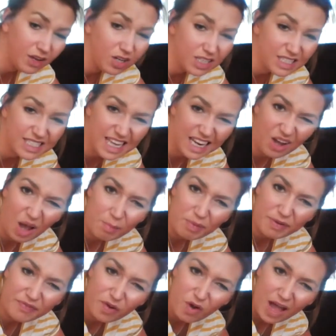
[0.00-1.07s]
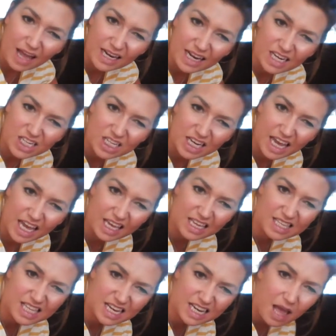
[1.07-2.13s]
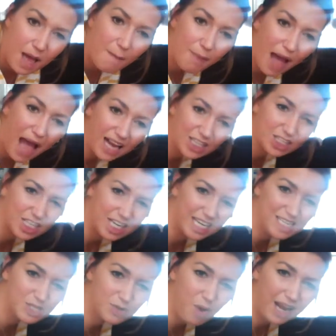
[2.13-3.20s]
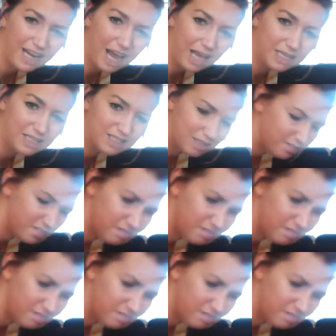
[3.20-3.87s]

I could have set it up beforehand actually, then, but actually it's quite nice.